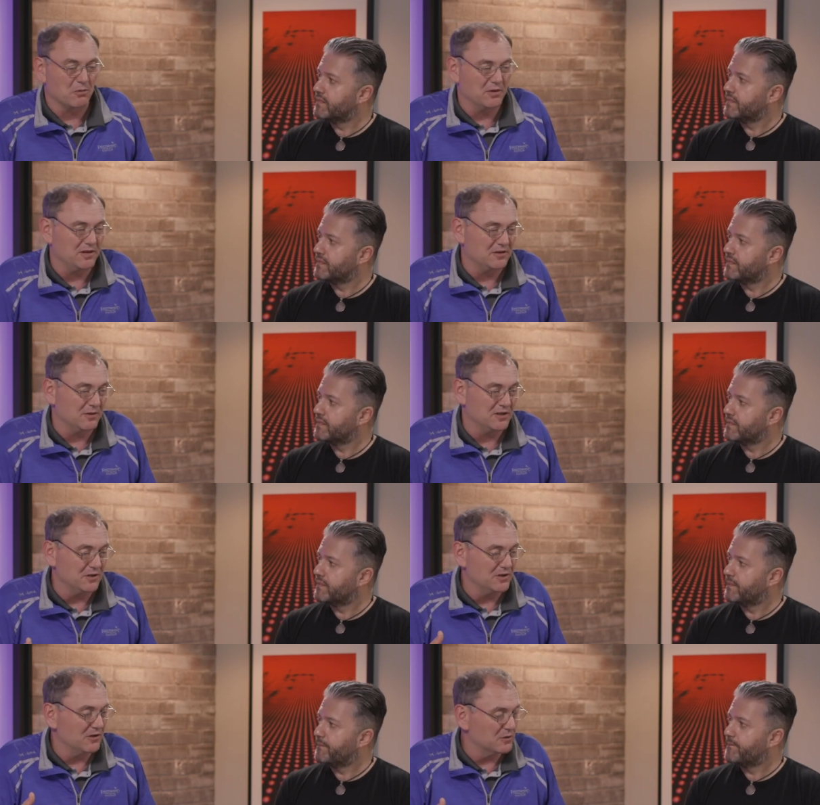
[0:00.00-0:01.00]
Speaker 1: really doing is
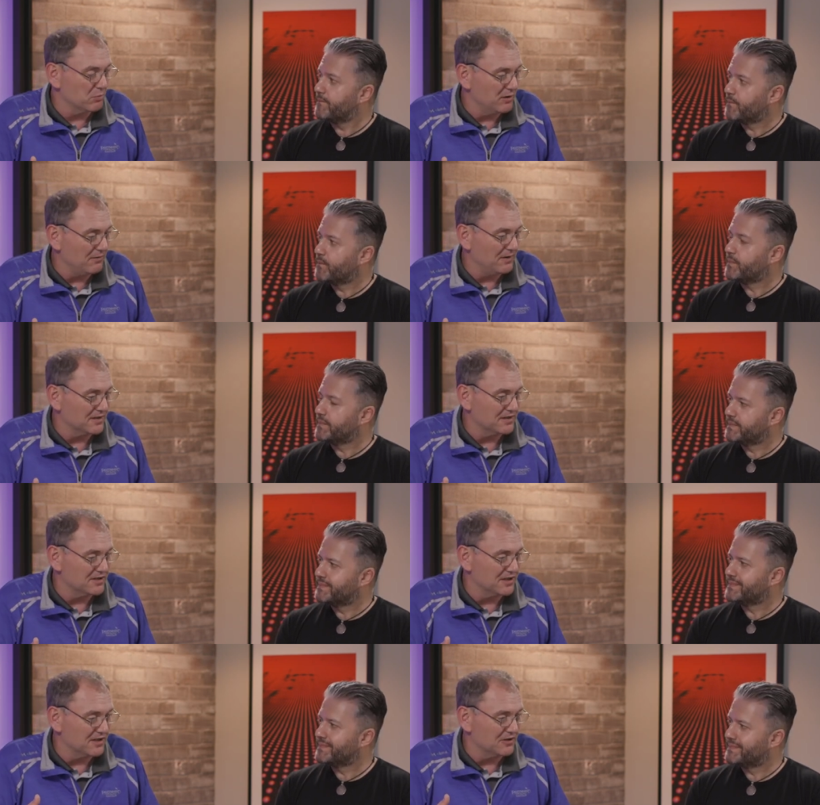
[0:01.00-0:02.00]
using those prefixes to
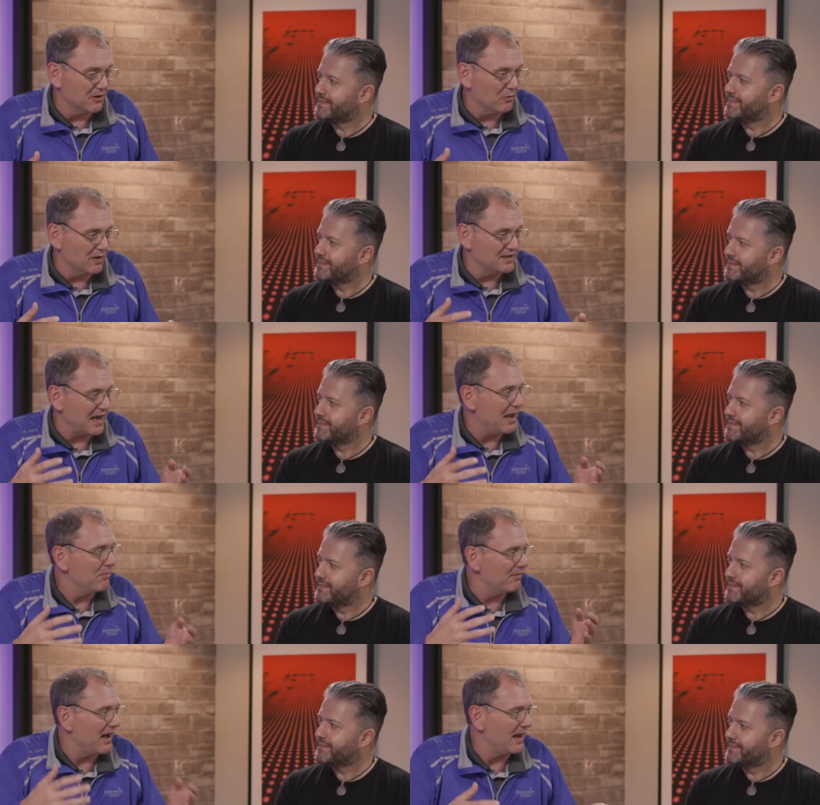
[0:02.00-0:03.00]
determine what type
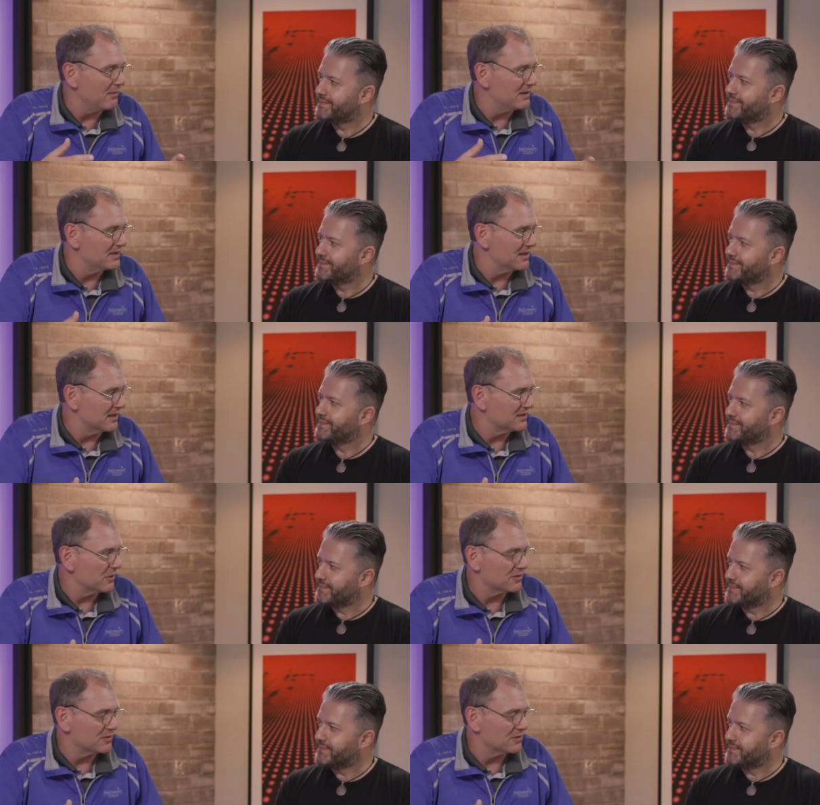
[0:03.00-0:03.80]
of item is this. So